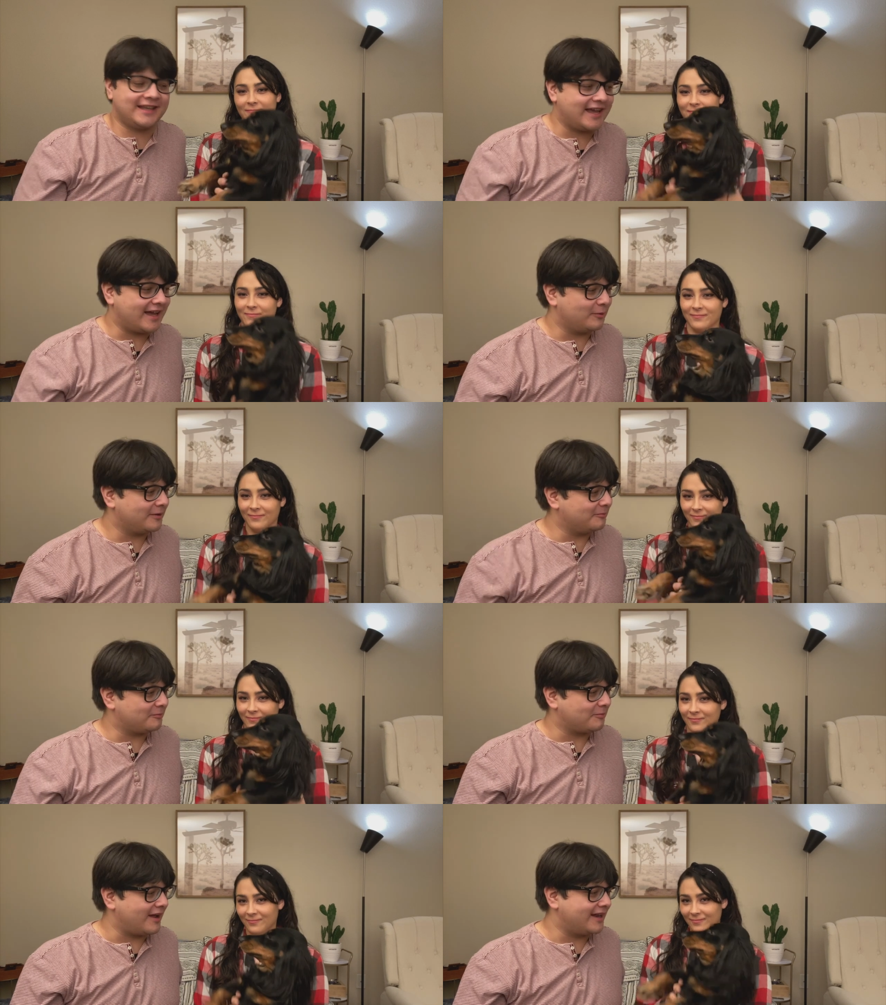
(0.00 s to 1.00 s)
Speaker 1: yeah, we're
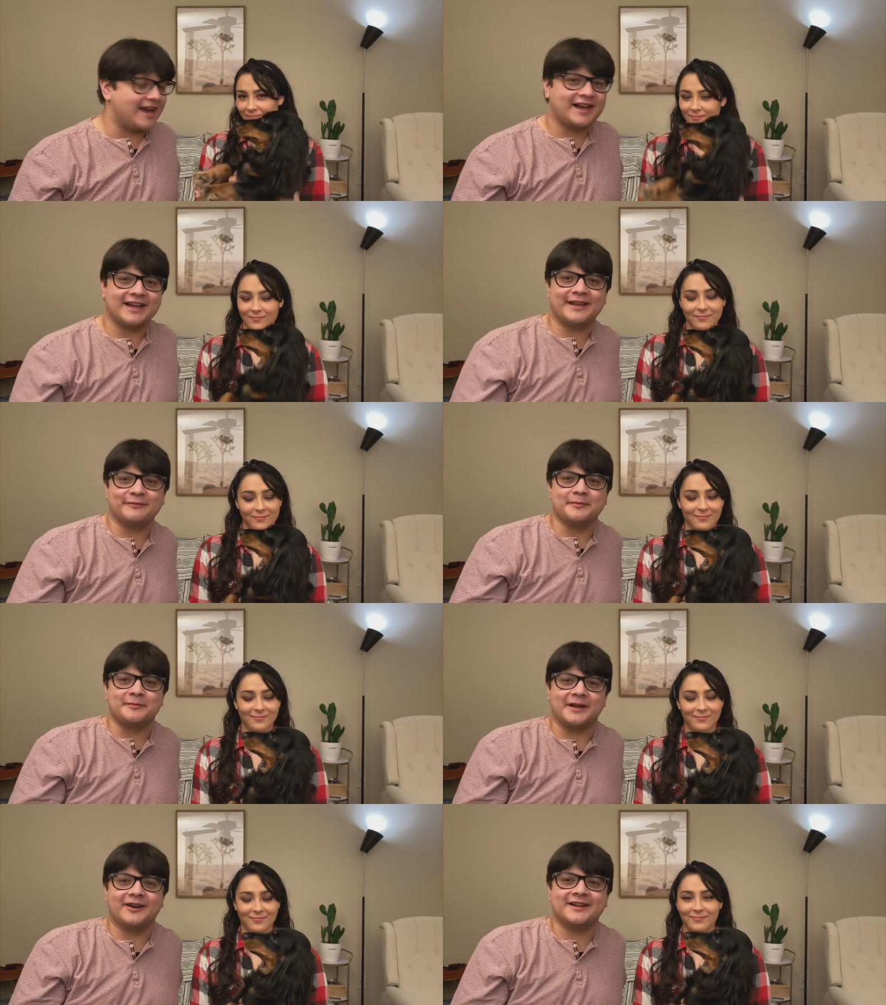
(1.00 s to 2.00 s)
probably not going to give him a
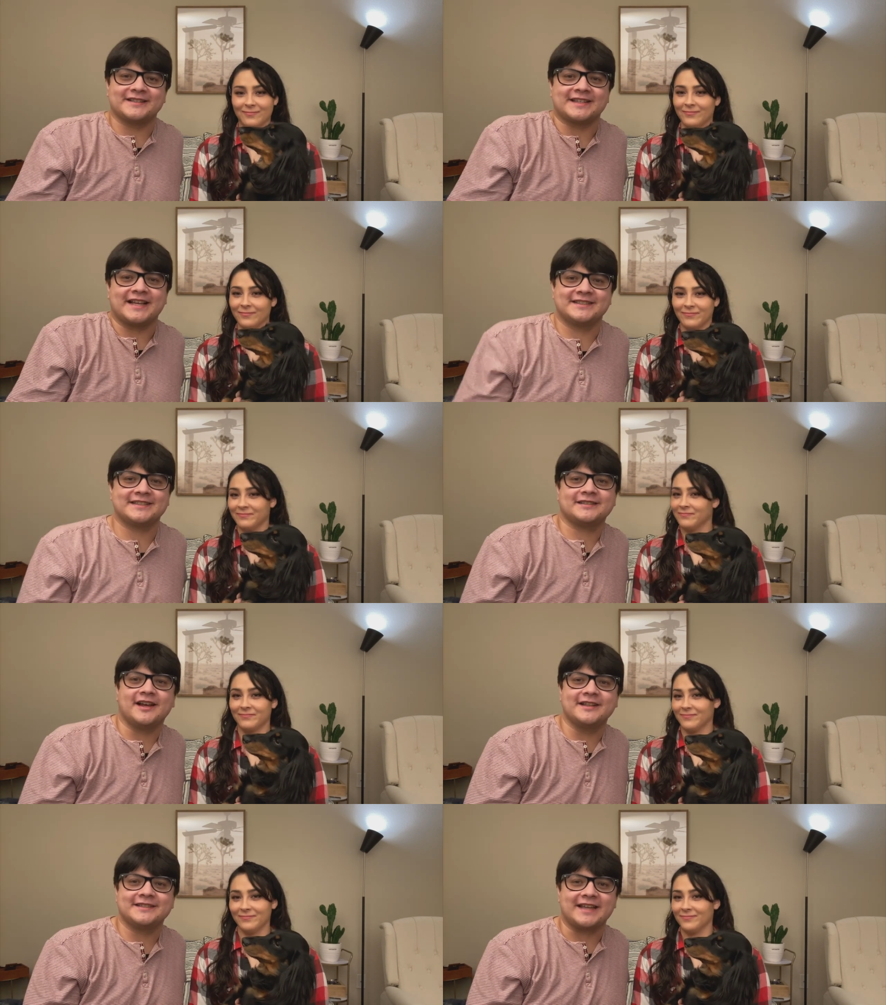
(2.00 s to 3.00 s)
beer because that's
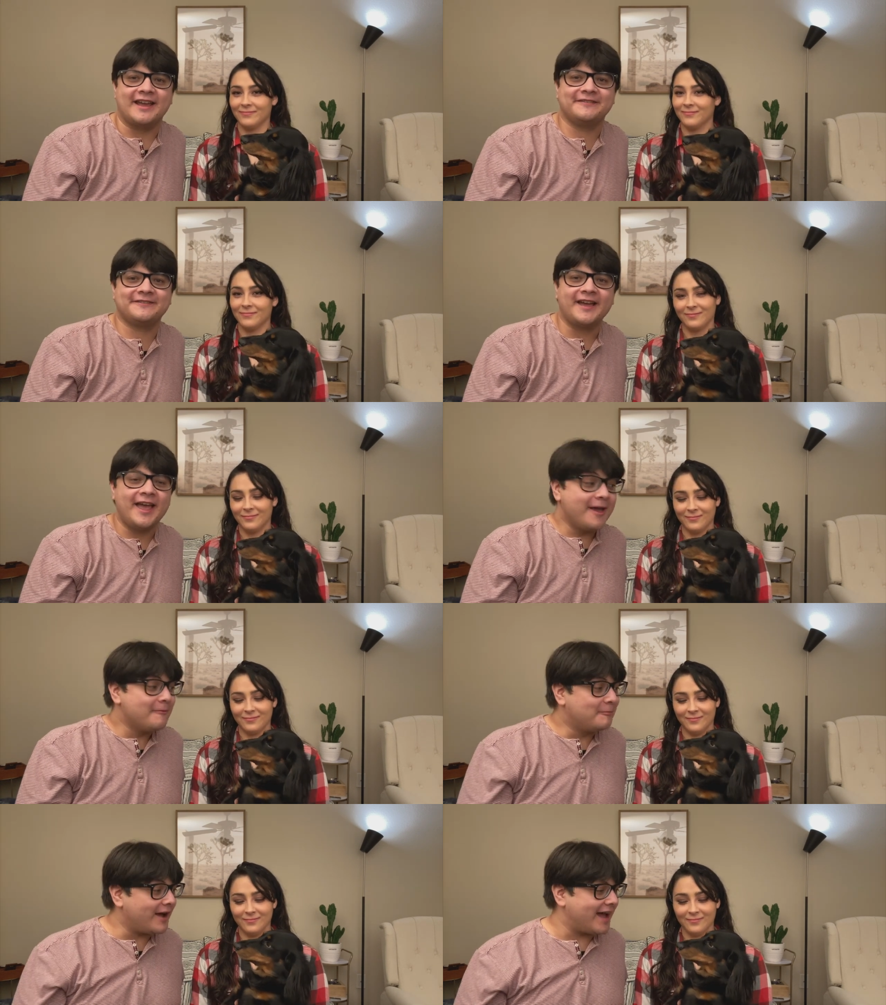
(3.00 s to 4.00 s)
unsafe.
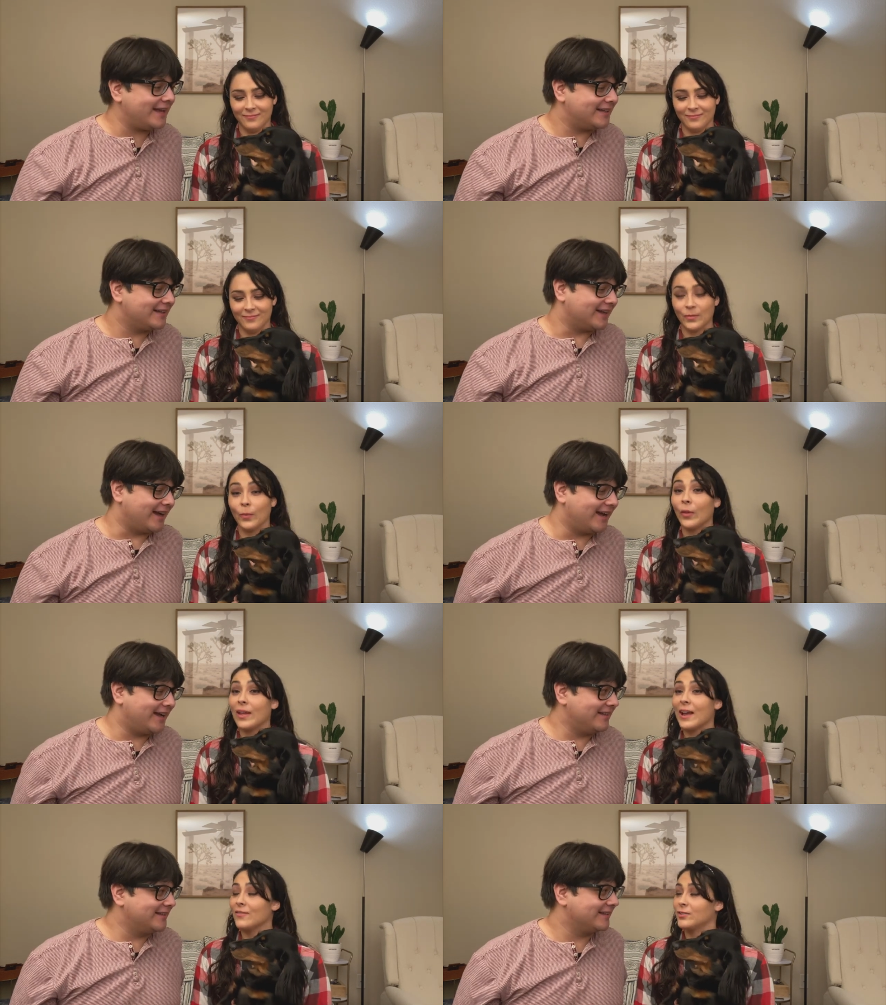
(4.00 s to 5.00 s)
Speaker 2: But... Well,
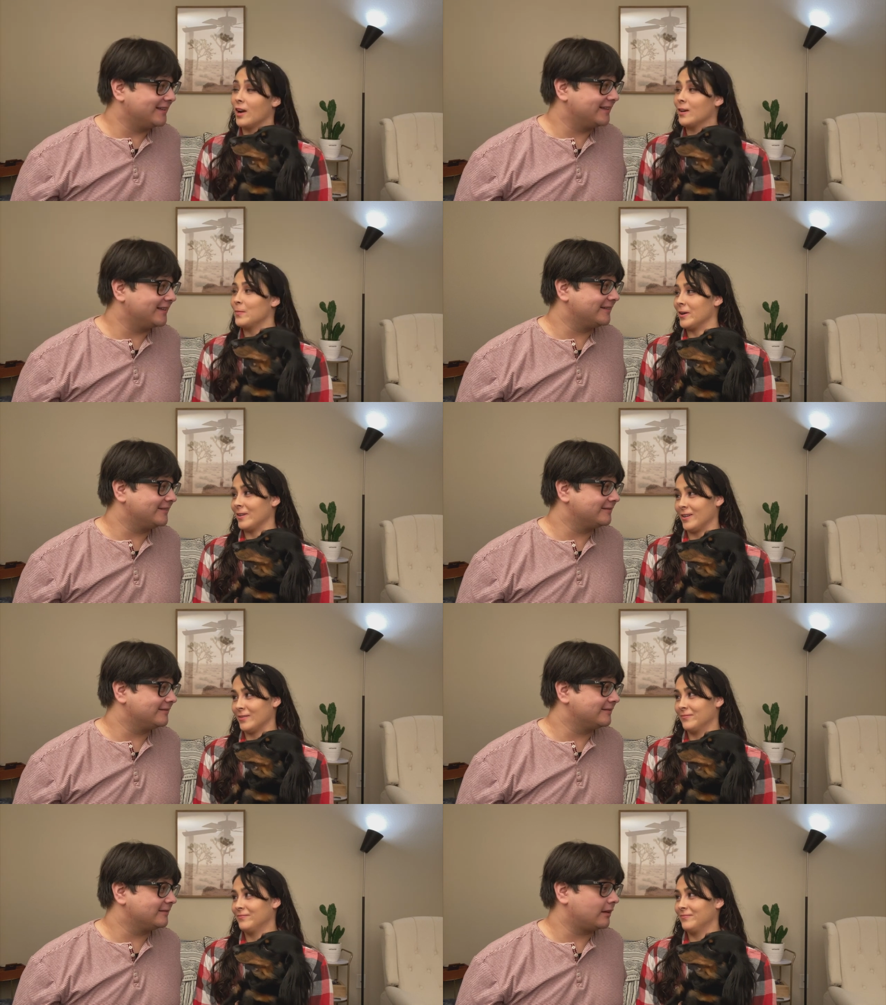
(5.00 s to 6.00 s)
uh, I have dog beer
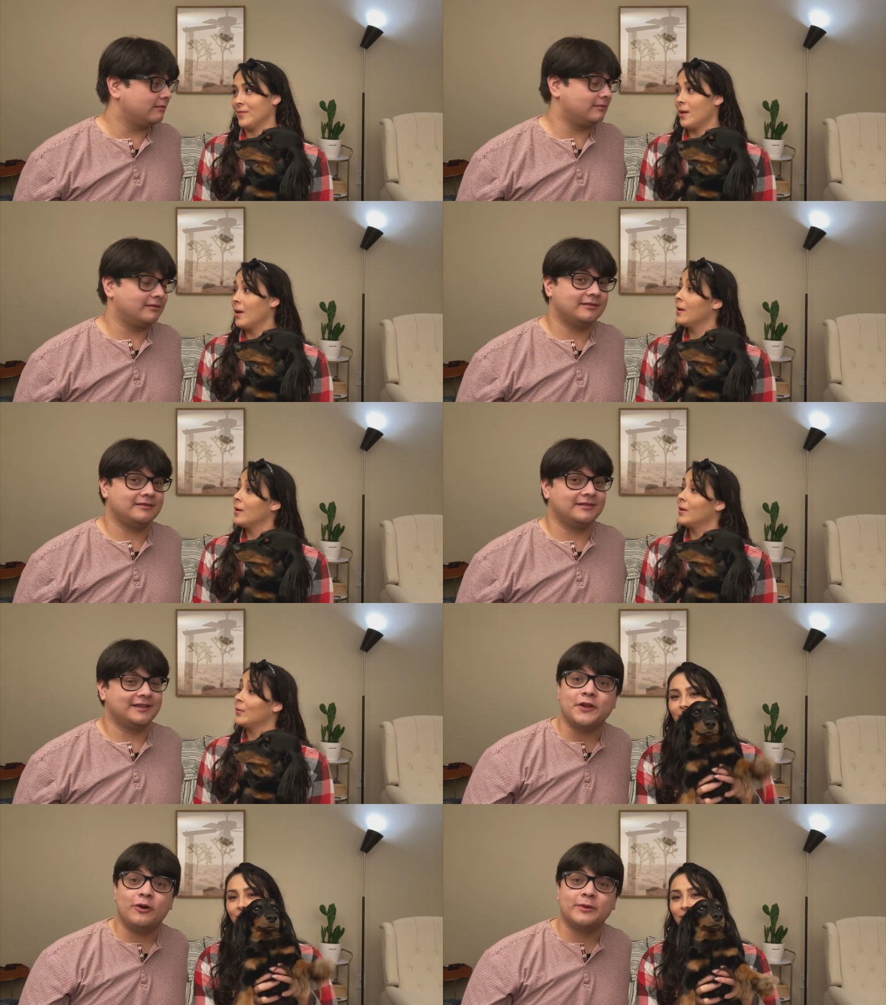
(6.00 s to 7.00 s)
now.
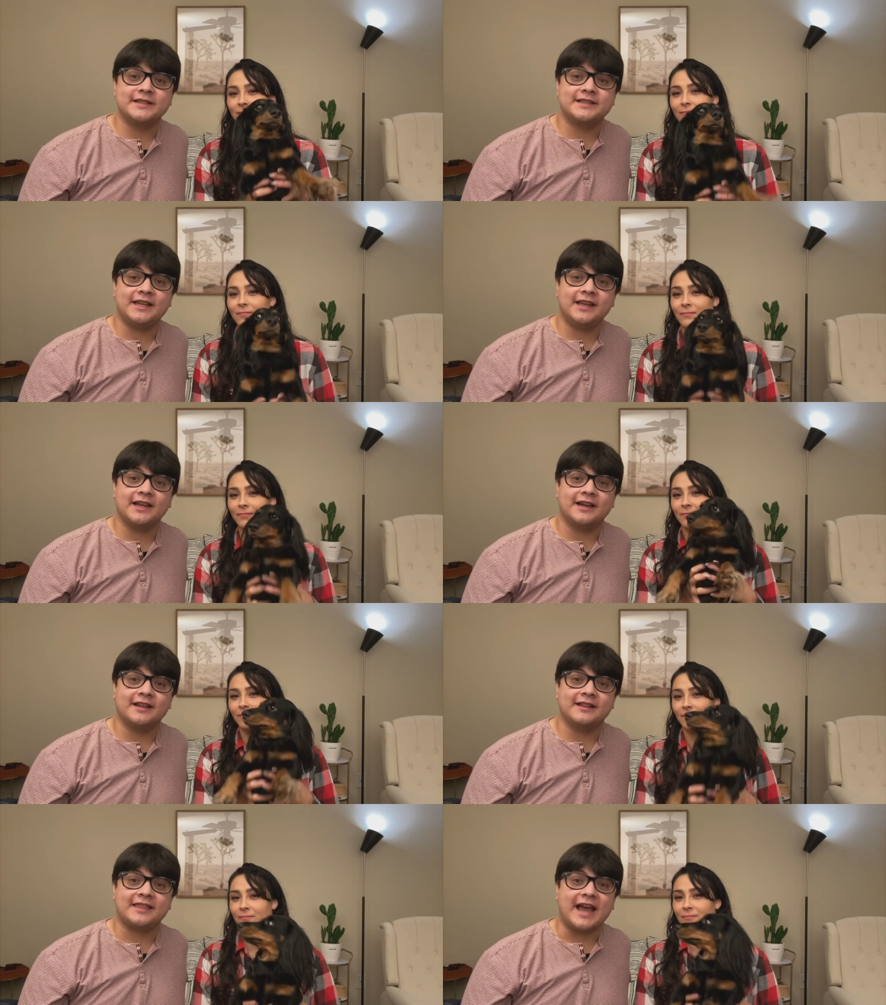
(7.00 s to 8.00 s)
Speaker 1: If y'all want to see
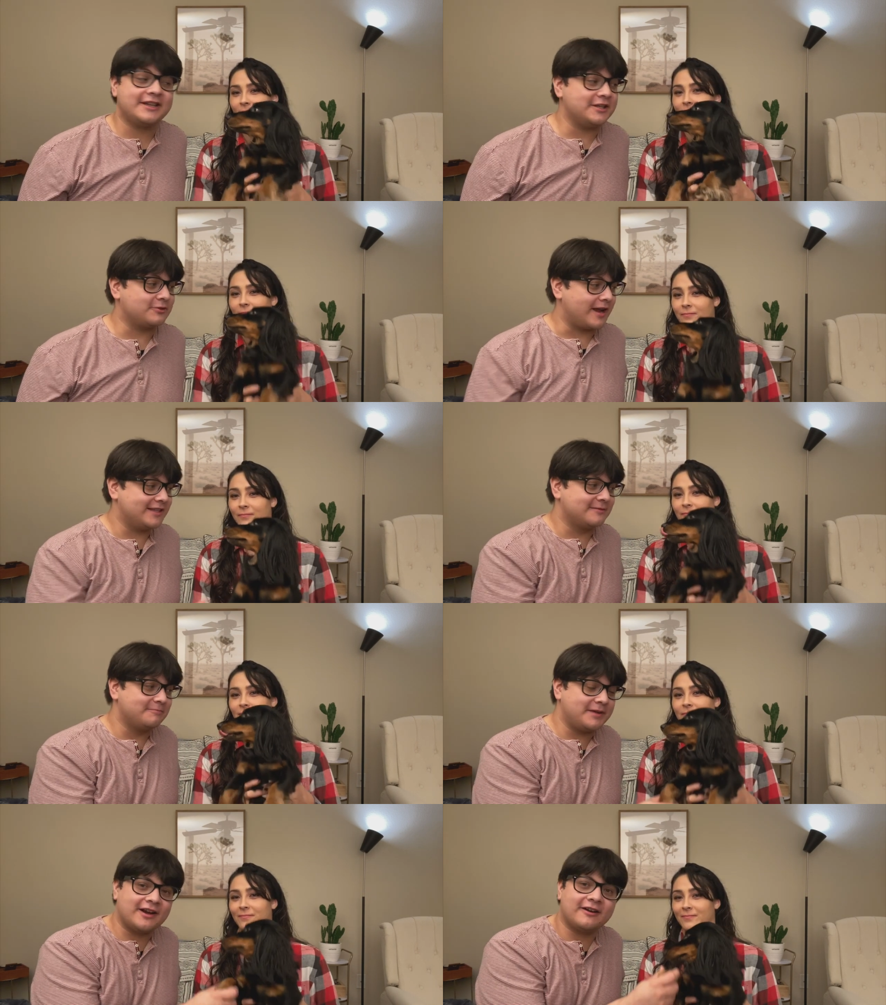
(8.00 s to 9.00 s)
Thatchy trying
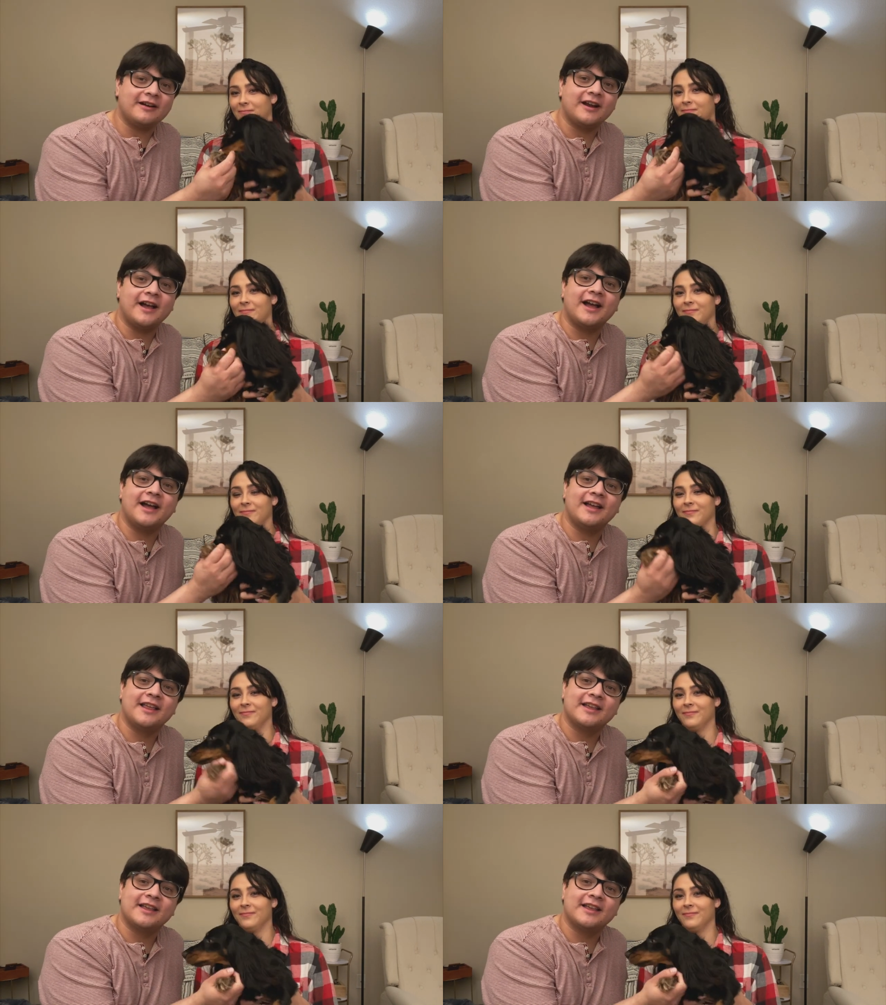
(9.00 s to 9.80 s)
some beer, uh,